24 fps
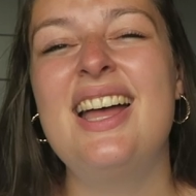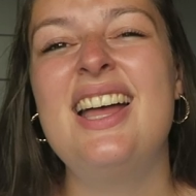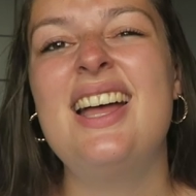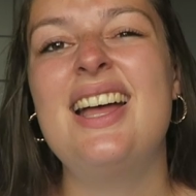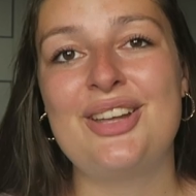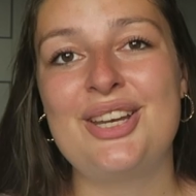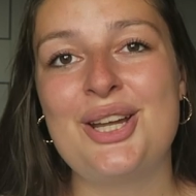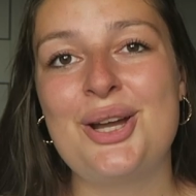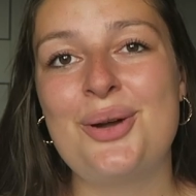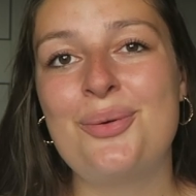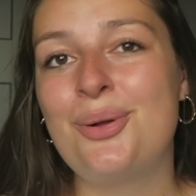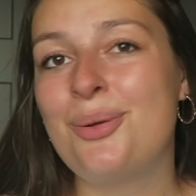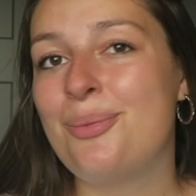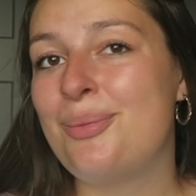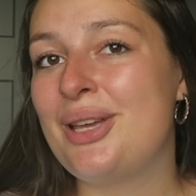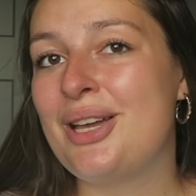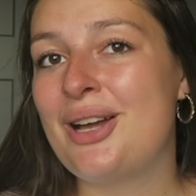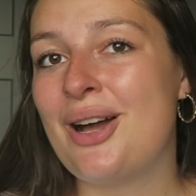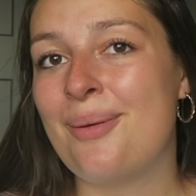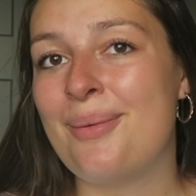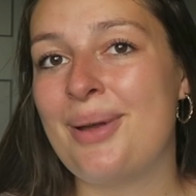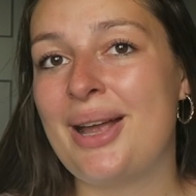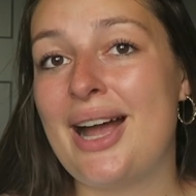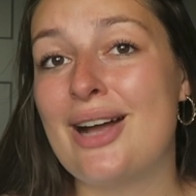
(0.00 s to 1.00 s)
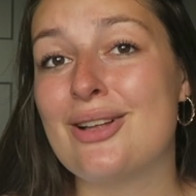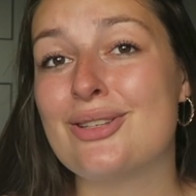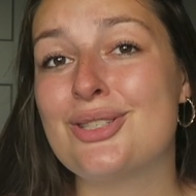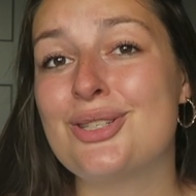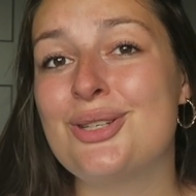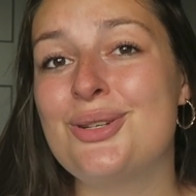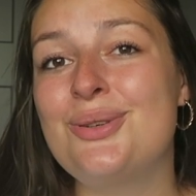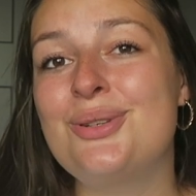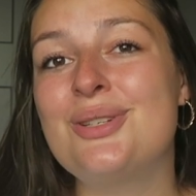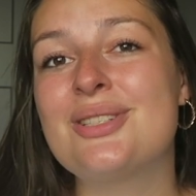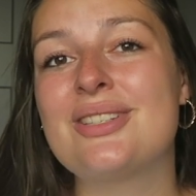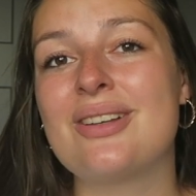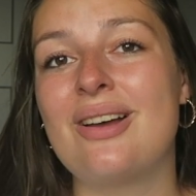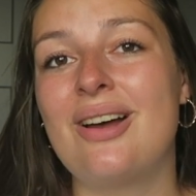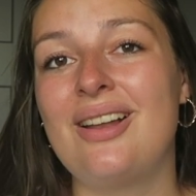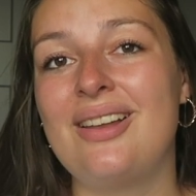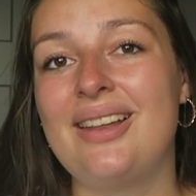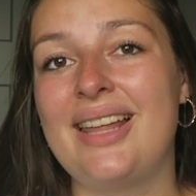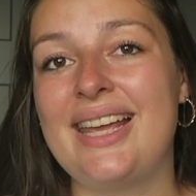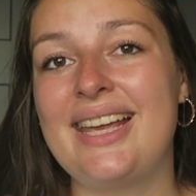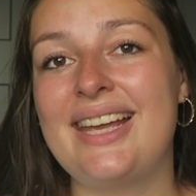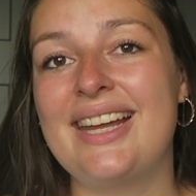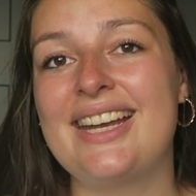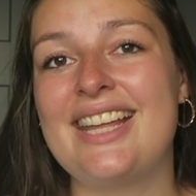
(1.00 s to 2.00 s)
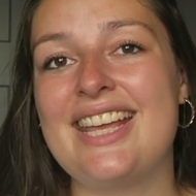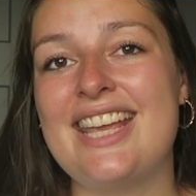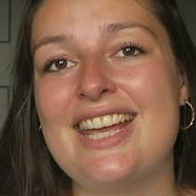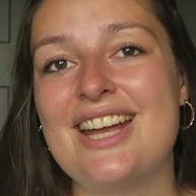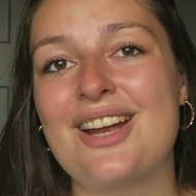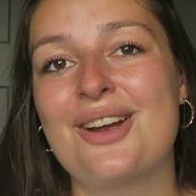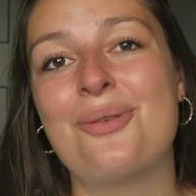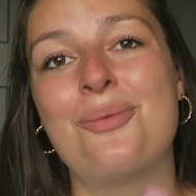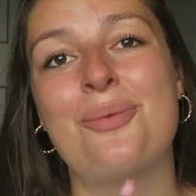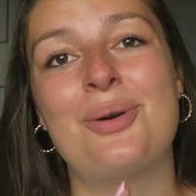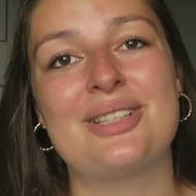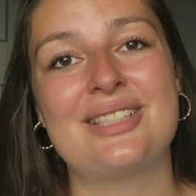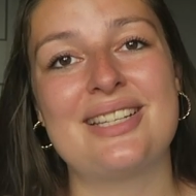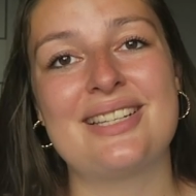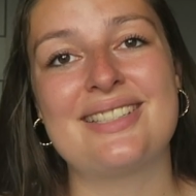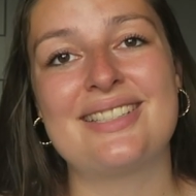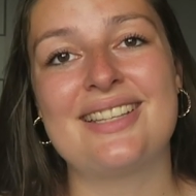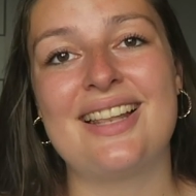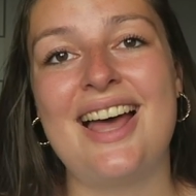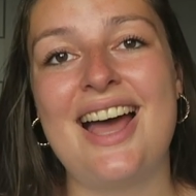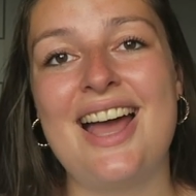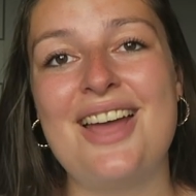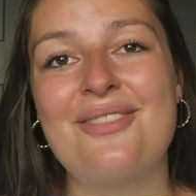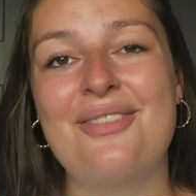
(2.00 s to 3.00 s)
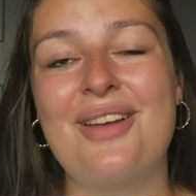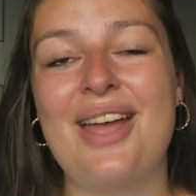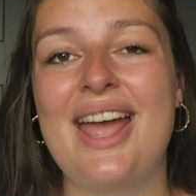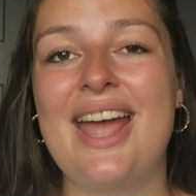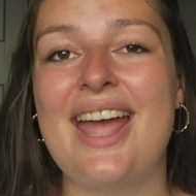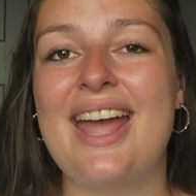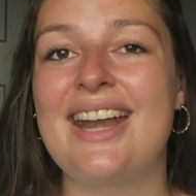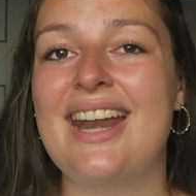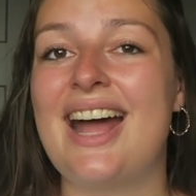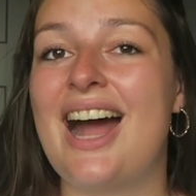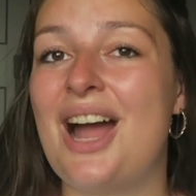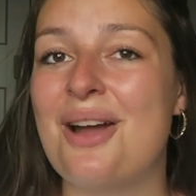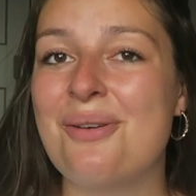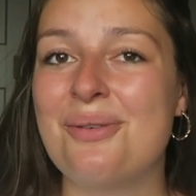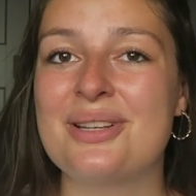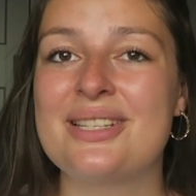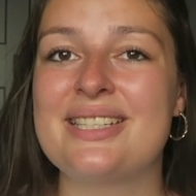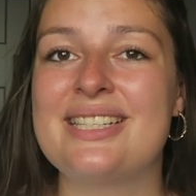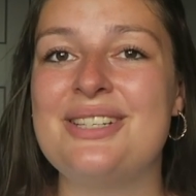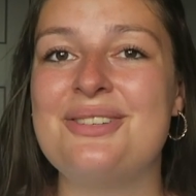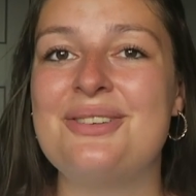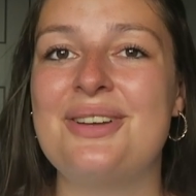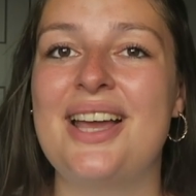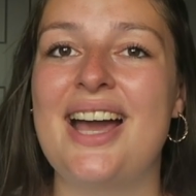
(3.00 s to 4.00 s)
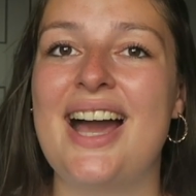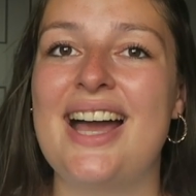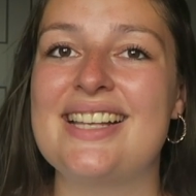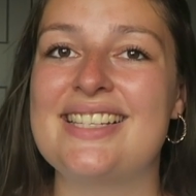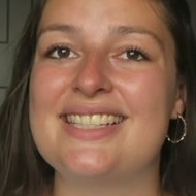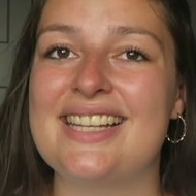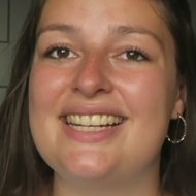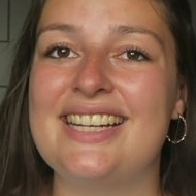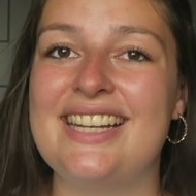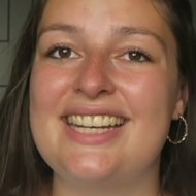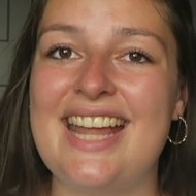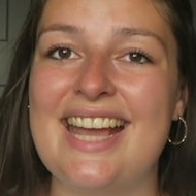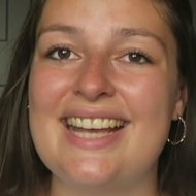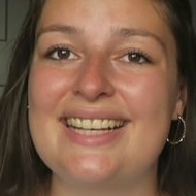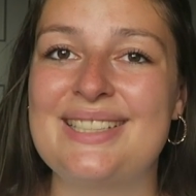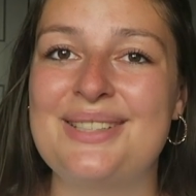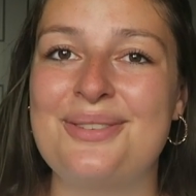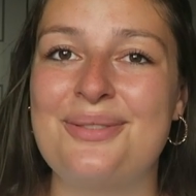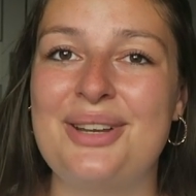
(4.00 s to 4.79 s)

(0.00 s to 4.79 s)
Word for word: Video will be coming out soon, so I'll link it here once it's live, and I will see you guys in the next